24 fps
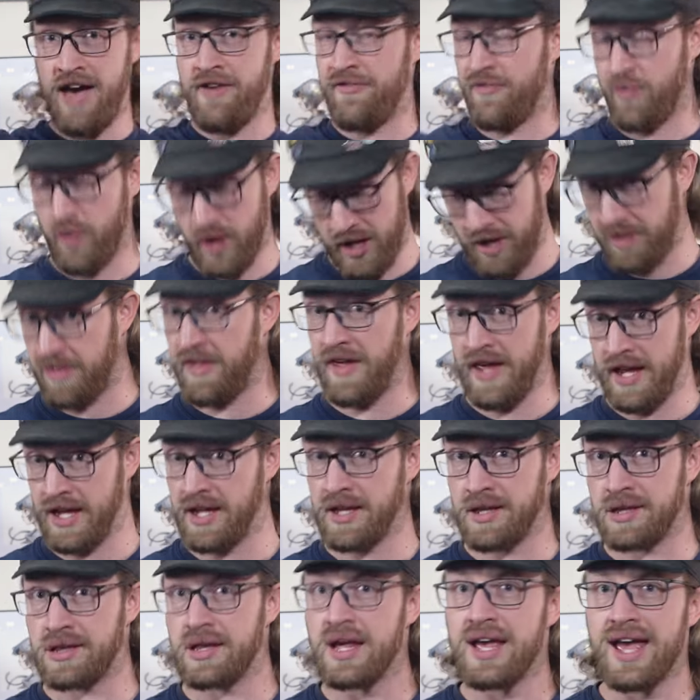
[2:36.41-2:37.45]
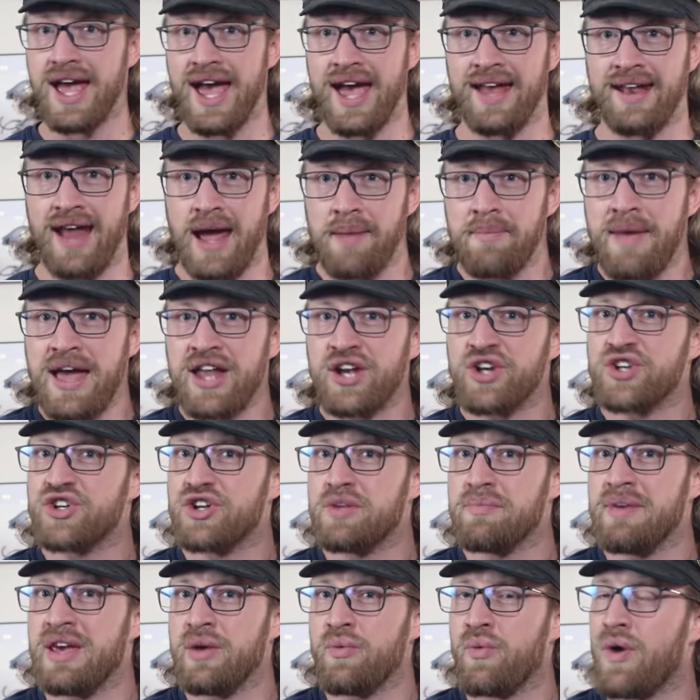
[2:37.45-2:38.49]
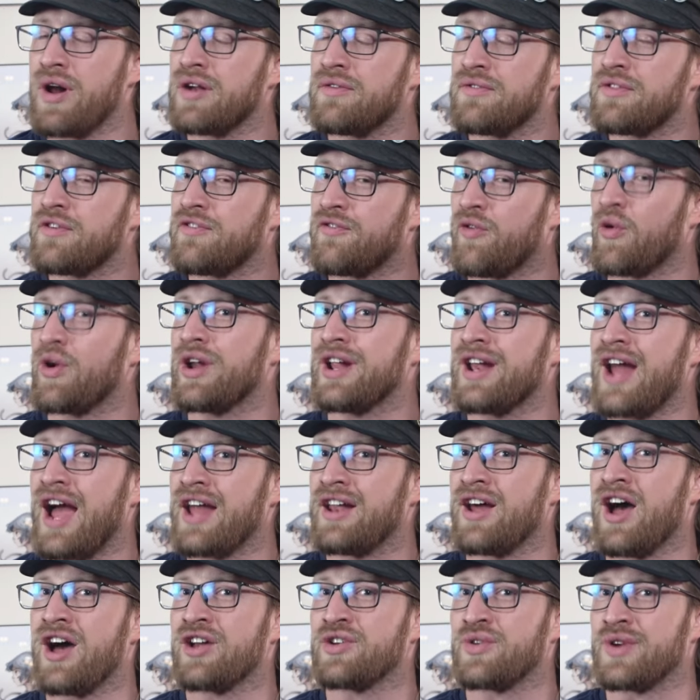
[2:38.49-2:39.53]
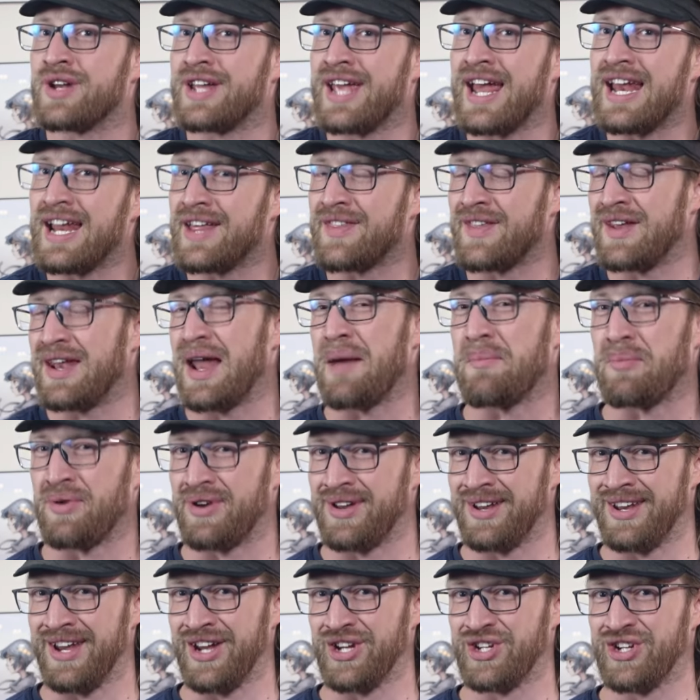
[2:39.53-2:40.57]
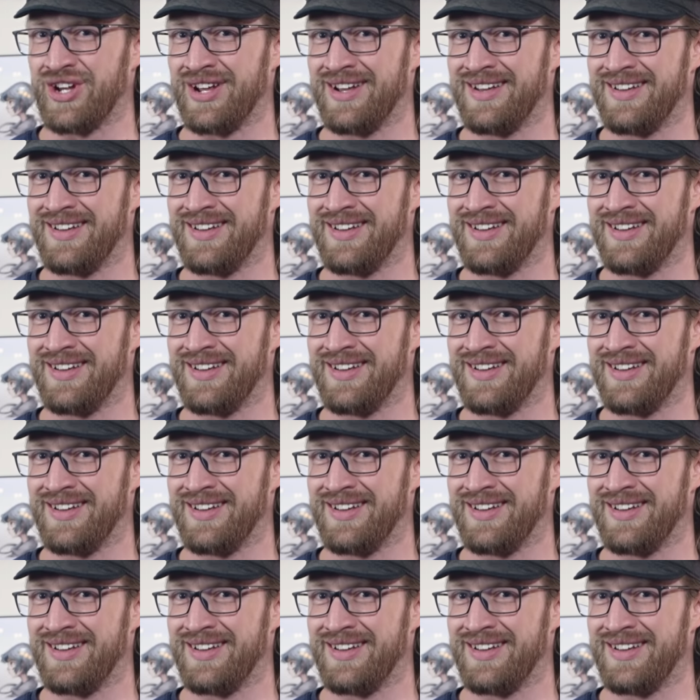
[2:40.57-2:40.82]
everythings, and I managed to be one of the 4,900 getting the numbered edition.